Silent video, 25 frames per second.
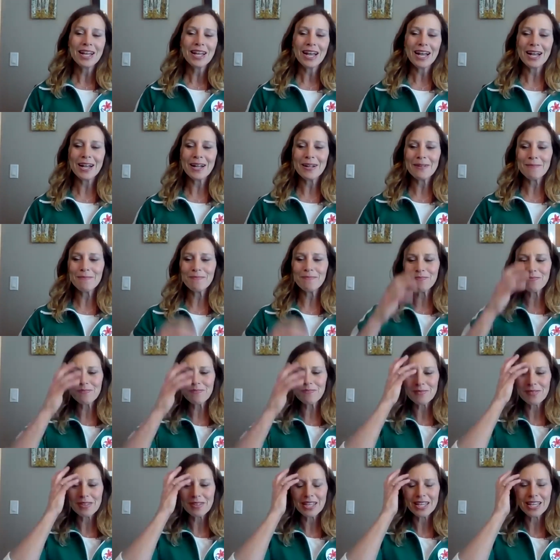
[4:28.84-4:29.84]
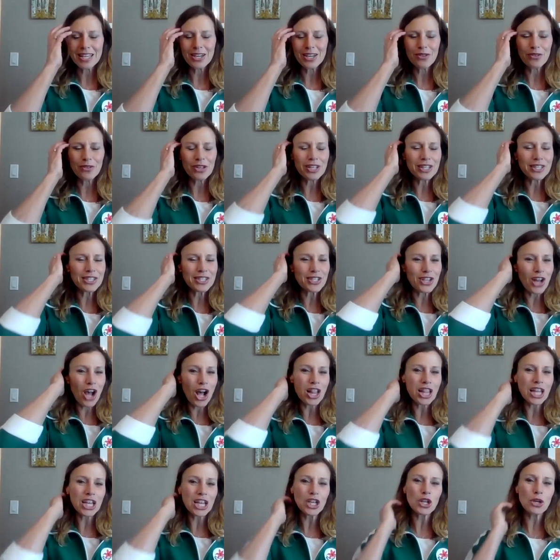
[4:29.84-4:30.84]
you know, it's
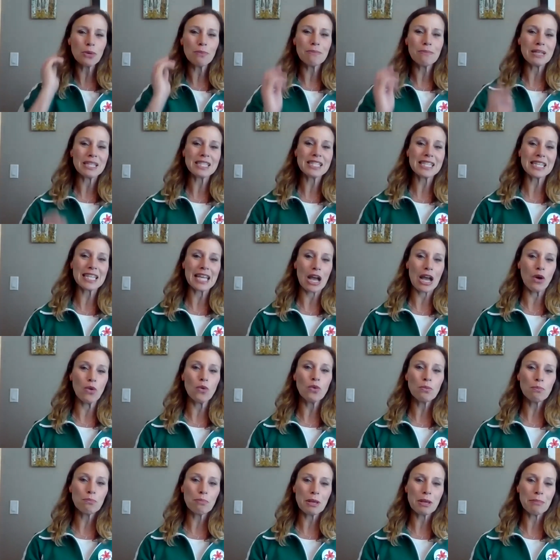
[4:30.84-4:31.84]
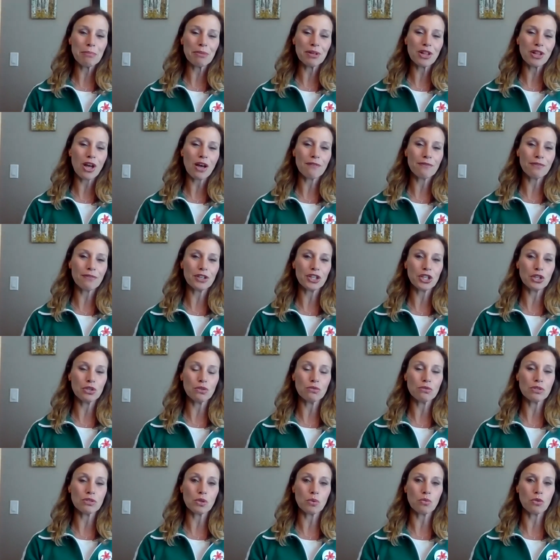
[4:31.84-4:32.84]
not like you're missing out. People often
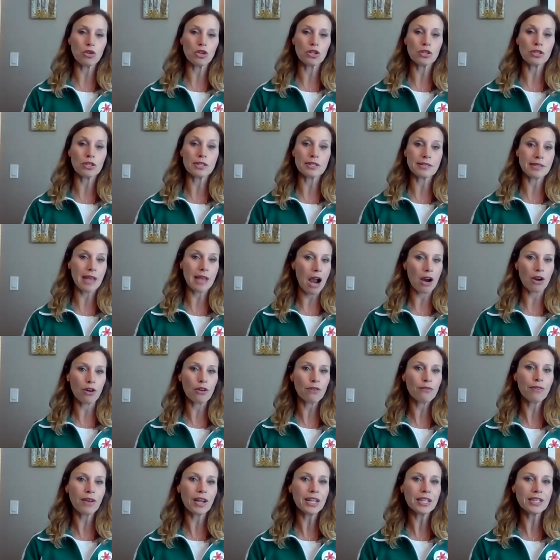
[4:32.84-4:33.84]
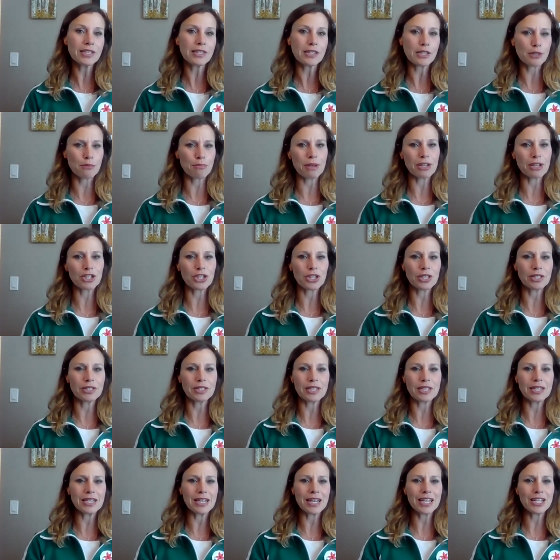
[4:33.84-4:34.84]
use a word sacrifice, especially at
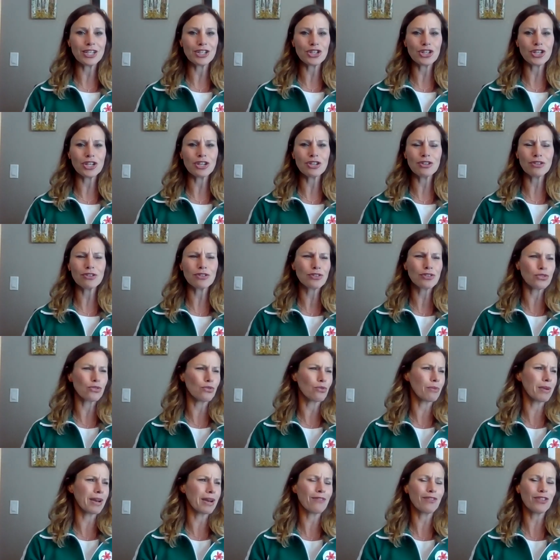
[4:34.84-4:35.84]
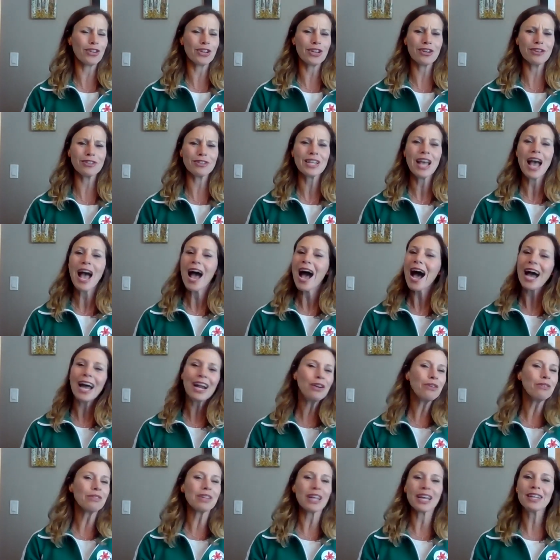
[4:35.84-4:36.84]
teenage years or whatever years. I
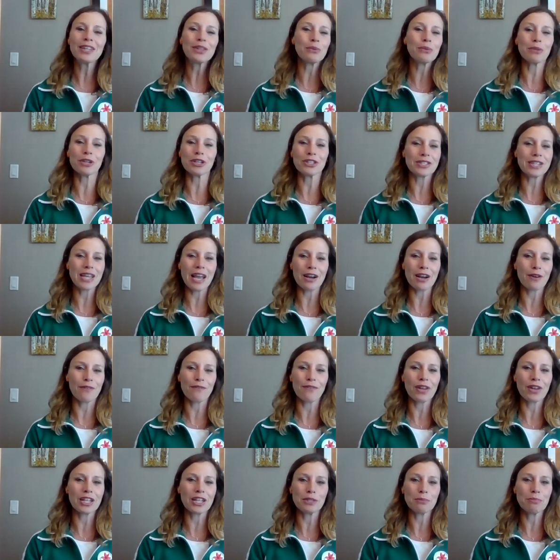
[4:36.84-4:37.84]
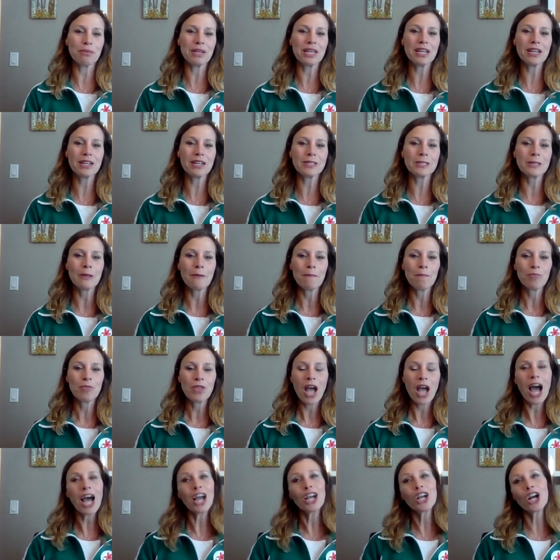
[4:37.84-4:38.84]
don't like the word sacrifice because
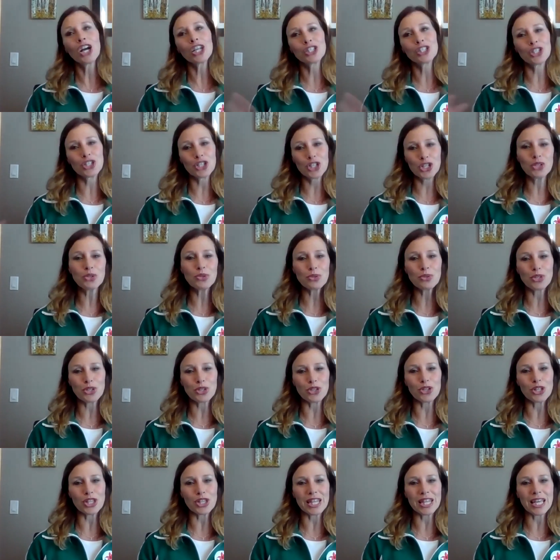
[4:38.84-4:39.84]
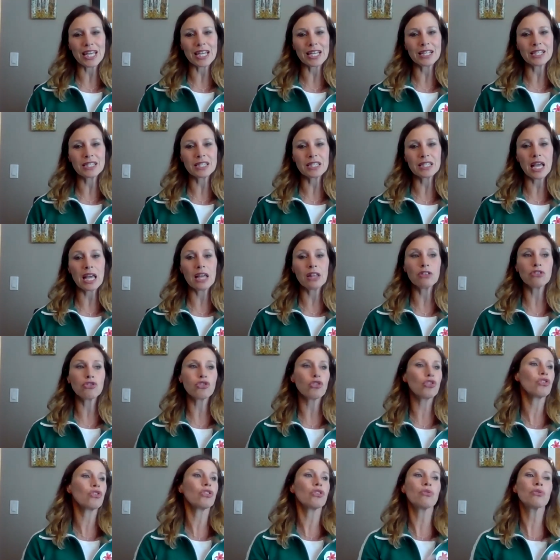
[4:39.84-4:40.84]
I got to do certain things, and
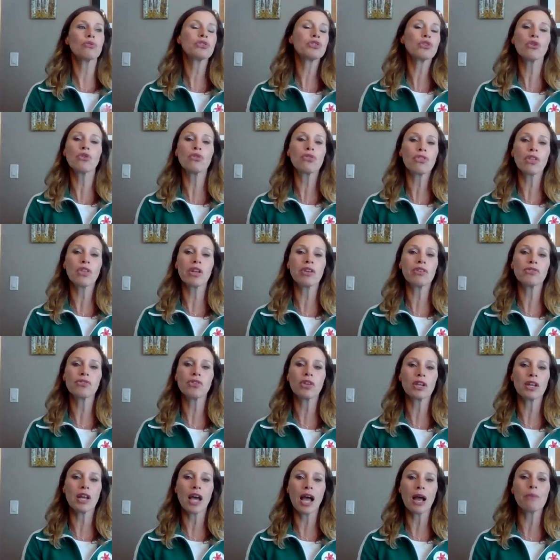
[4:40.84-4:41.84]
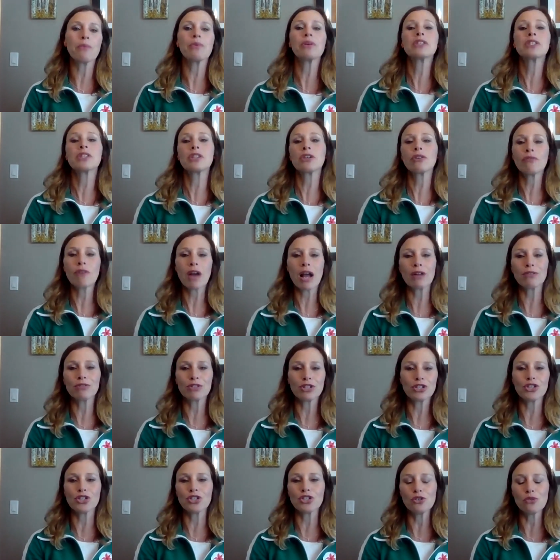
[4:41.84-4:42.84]
there were certain things that I wasn't around
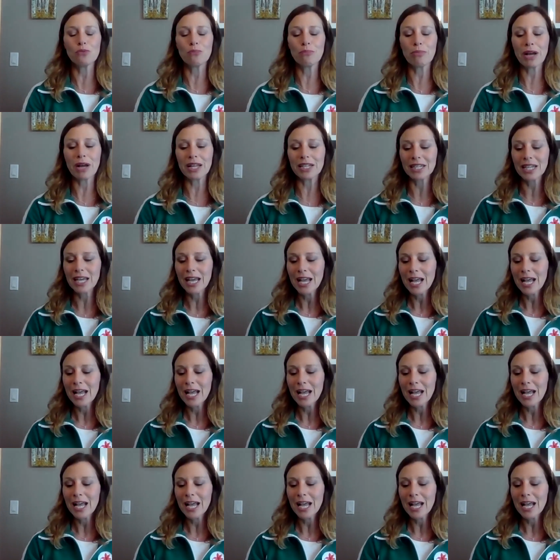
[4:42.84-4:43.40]
to do. But,